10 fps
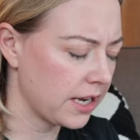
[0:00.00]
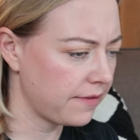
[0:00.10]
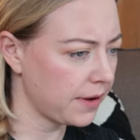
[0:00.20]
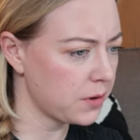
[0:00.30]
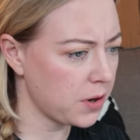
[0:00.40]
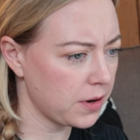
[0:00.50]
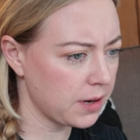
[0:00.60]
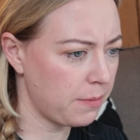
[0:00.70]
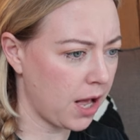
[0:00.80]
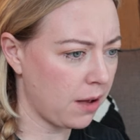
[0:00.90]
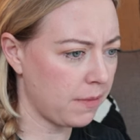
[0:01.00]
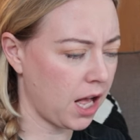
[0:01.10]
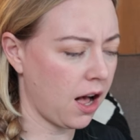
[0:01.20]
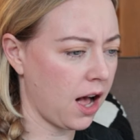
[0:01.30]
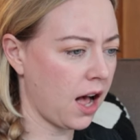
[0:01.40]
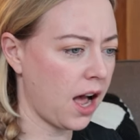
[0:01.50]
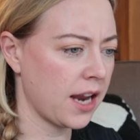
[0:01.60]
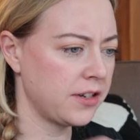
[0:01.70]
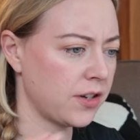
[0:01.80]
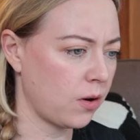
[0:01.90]
if I'm going to Balmaha,
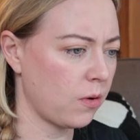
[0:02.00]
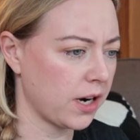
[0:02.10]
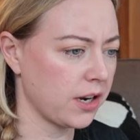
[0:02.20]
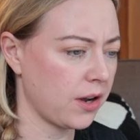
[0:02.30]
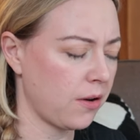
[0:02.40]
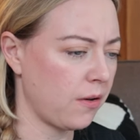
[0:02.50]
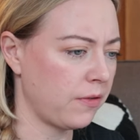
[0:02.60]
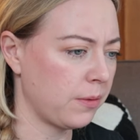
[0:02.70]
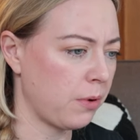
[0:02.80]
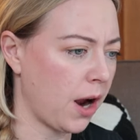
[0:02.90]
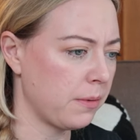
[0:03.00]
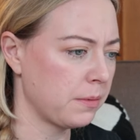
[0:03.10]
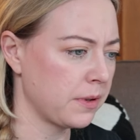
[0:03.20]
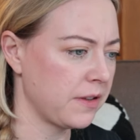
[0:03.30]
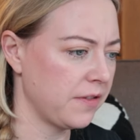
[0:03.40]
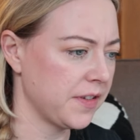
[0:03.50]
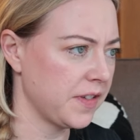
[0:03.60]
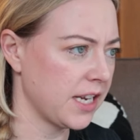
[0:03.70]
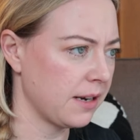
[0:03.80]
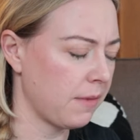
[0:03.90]
I don't want to go over probably
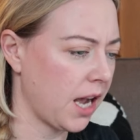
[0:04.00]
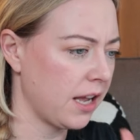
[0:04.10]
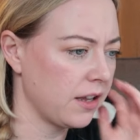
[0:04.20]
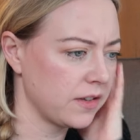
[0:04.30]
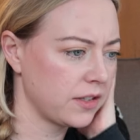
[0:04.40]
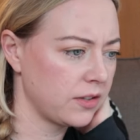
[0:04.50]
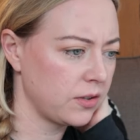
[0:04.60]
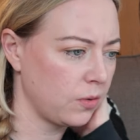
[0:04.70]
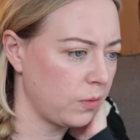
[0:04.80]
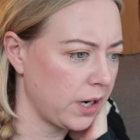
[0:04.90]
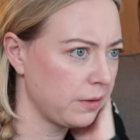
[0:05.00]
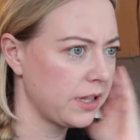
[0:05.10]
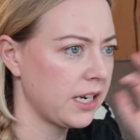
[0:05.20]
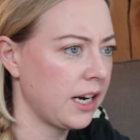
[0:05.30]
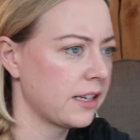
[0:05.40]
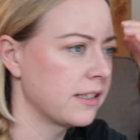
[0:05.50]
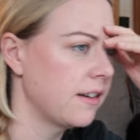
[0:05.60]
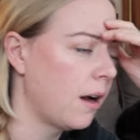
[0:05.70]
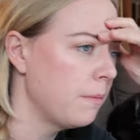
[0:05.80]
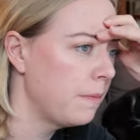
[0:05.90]
15 miles. So where would the next
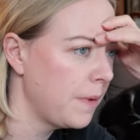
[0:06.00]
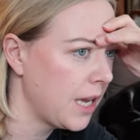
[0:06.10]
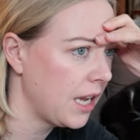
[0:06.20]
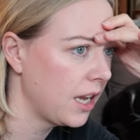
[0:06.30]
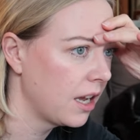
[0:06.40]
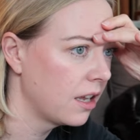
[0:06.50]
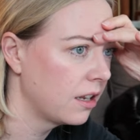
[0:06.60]
stop be?